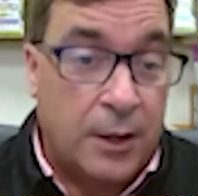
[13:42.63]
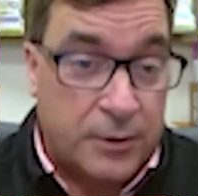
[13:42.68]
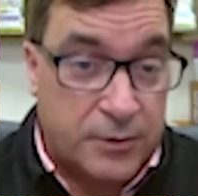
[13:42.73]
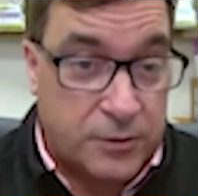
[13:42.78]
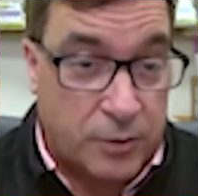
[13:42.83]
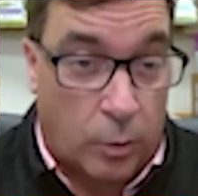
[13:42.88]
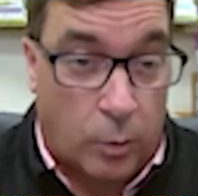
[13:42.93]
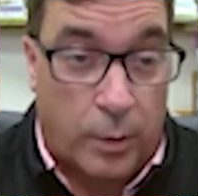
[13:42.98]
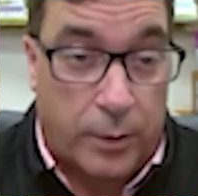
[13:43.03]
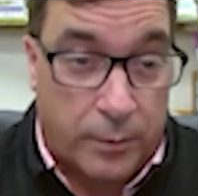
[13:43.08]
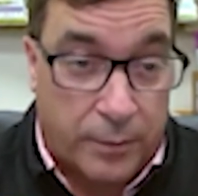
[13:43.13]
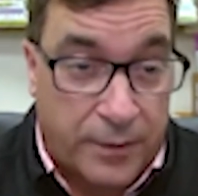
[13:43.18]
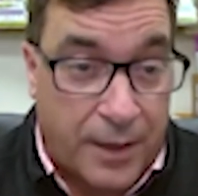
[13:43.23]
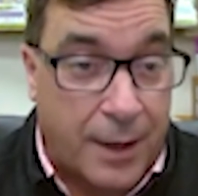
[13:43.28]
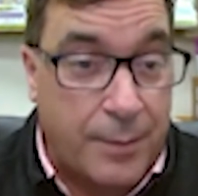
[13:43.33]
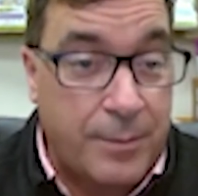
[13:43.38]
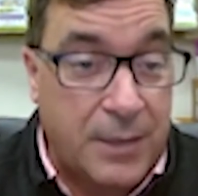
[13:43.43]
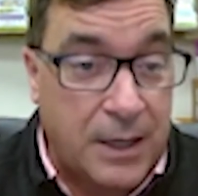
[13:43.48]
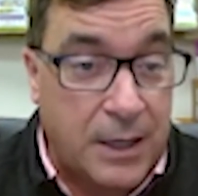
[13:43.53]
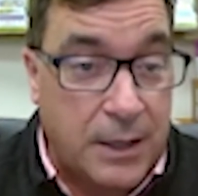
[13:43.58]
So
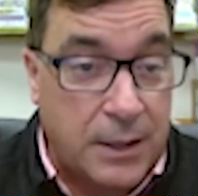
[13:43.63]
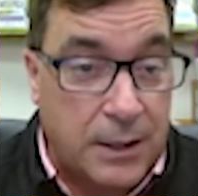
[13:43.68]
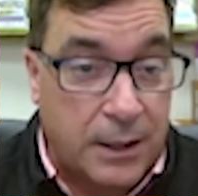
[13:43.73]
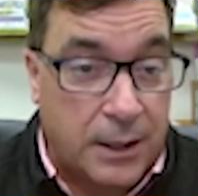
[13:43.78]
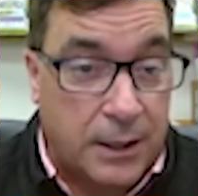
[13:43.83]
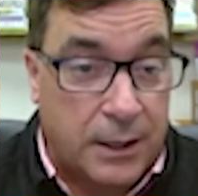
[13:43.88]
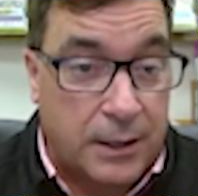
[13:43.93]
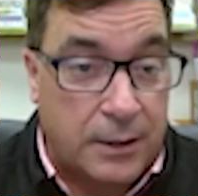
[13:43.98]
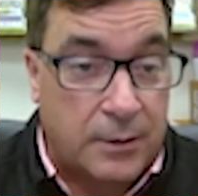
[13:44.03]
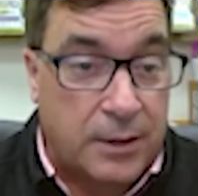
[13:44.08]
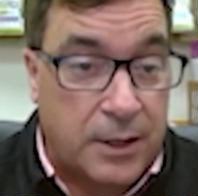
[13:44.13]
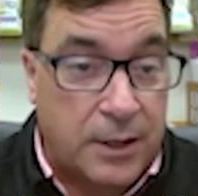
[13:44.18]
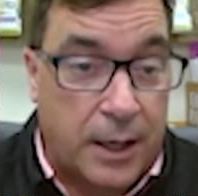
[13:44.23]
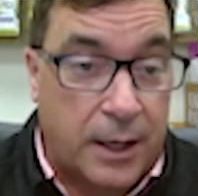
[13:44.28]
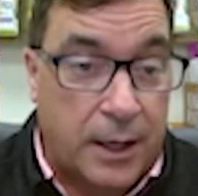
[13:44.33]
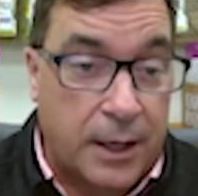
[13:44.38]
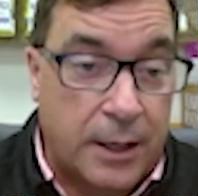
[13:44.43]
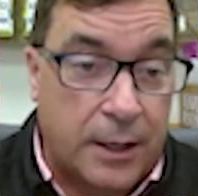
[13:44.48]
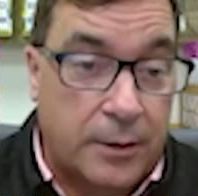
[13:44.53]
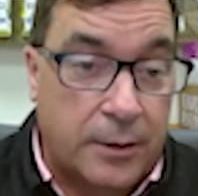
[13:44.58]
them eating it
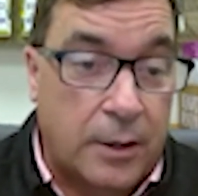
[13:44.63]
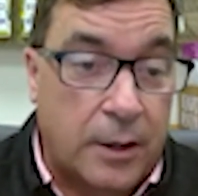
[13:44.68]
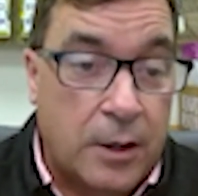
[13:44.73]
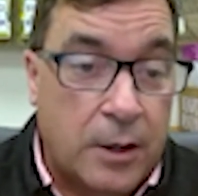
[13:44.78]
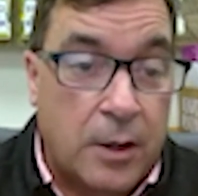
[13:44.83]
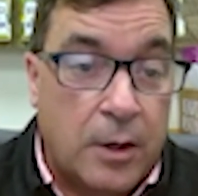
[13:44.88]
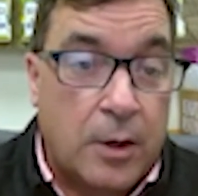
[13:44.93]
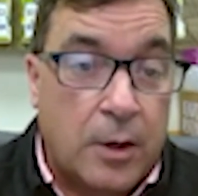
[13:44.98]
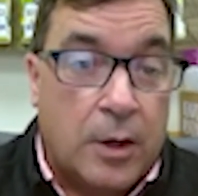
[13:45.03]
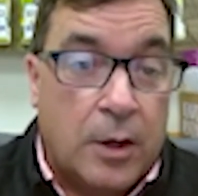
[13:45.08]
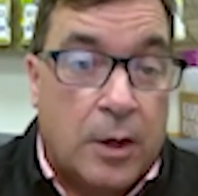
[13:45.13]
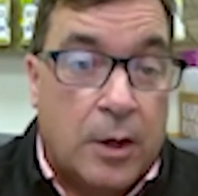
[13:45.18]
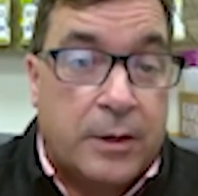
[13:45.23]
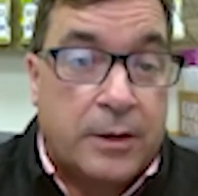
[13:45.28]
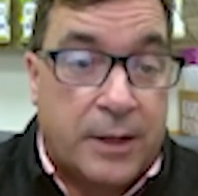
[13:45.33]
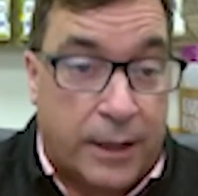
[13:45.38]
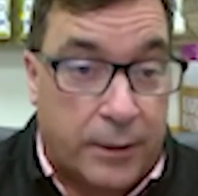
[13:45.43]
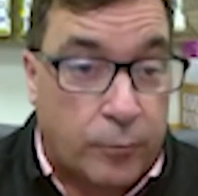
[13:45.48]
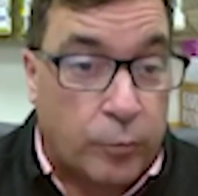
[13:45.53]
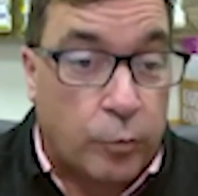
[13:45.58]
can
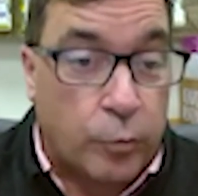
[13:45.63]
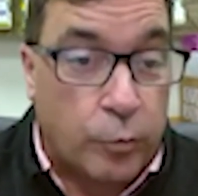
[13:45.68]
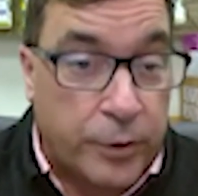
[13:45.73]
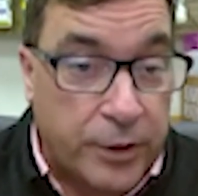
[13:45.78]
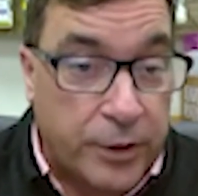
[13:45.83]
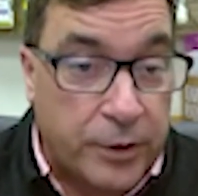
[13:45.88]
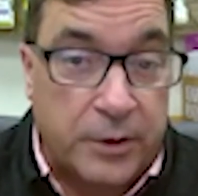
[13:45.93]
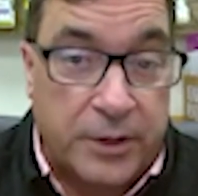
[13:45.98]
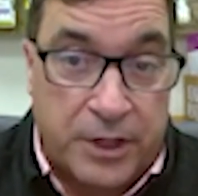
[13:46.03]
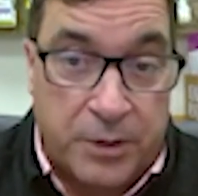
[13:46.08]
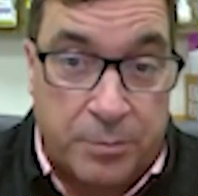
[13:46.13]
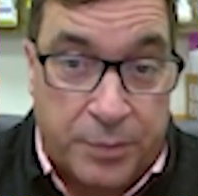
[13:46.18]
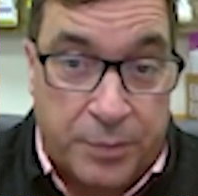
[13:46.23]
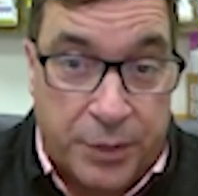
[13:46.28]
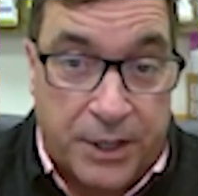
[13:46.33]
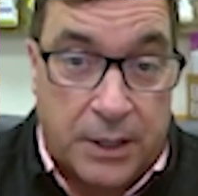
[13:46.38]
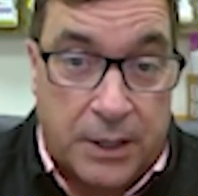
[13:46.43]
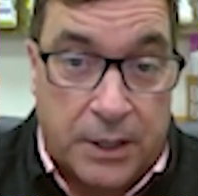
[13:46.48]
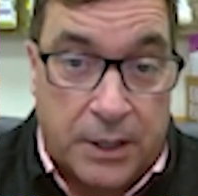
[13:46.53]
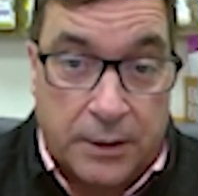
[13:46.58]
really
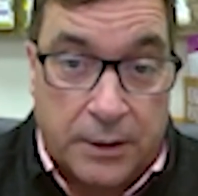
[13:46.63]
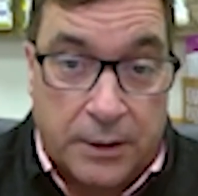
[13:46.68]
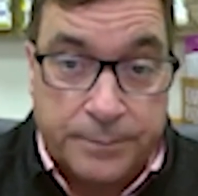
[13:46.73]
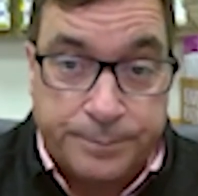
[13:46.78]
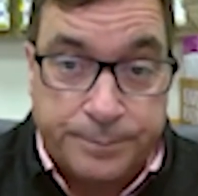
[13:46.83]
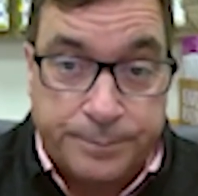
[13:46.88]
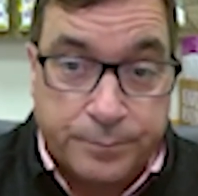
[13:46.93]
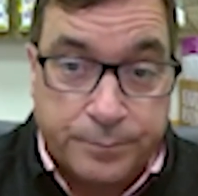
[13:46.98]
be